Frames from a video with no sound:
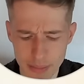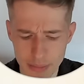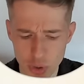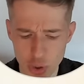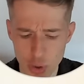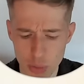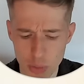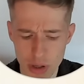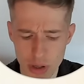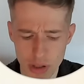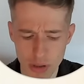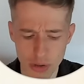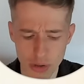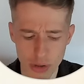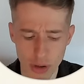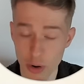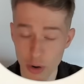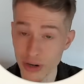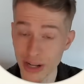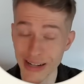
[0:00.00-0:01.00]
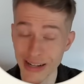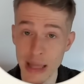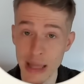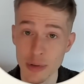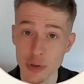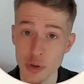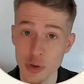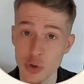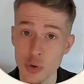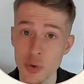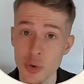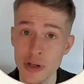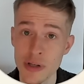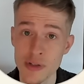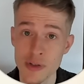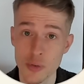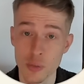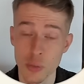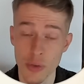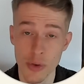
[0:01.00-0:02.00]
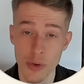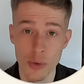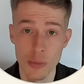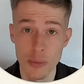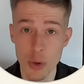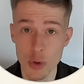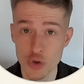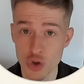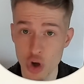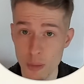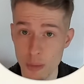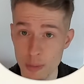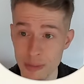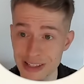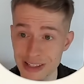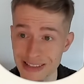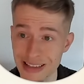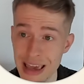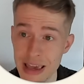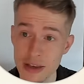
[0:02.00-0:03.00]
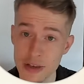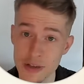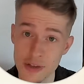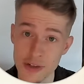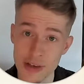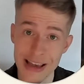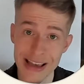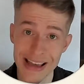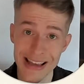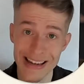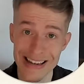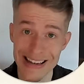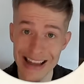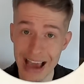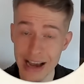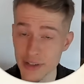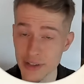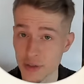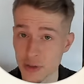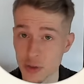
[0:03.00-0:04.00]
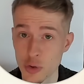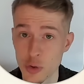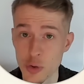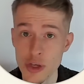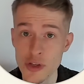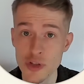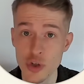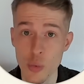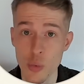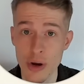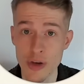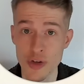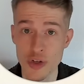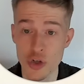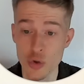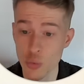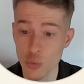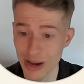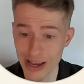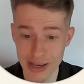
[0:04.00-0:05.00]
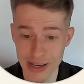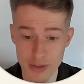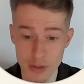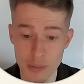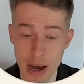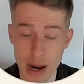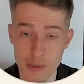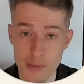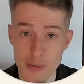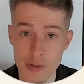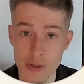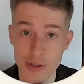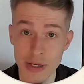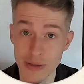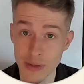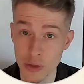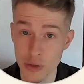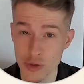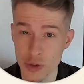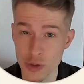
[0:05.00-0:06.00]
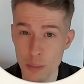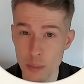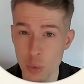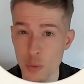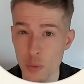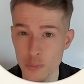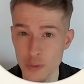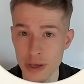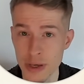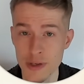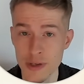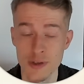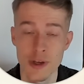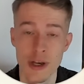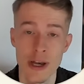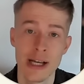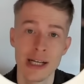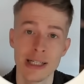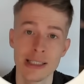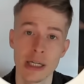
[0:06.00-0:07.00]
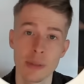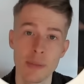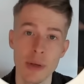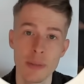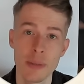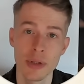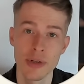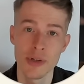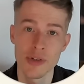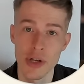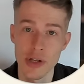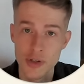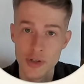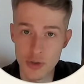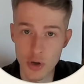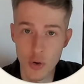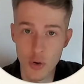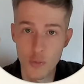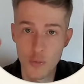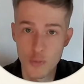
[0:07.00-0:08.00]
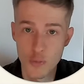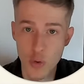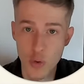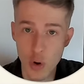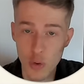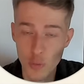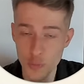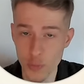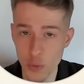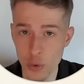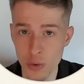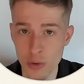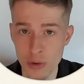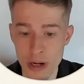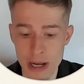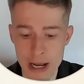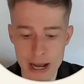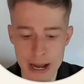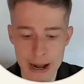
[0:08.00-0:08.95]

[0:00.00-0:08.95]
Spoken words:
you know, are not able to do this, what are the most common mistakes. Next to this question, why hasn't manifested yet, there are some more things that people, in a sense, fall for.